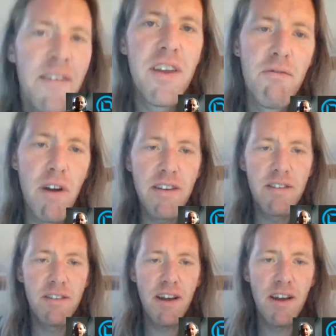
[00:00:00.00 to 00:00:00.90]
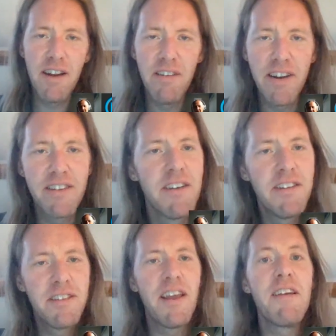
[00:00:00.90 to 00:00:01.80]
The race star director
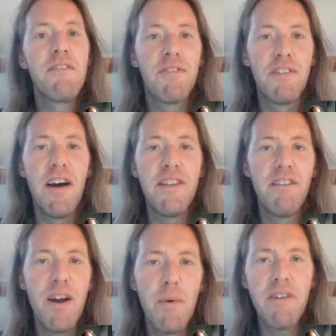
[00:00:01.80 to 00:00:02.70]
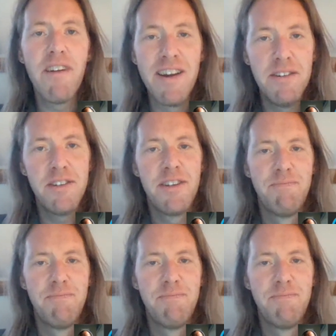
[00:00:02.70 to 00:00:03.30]
is saying fly the right way round.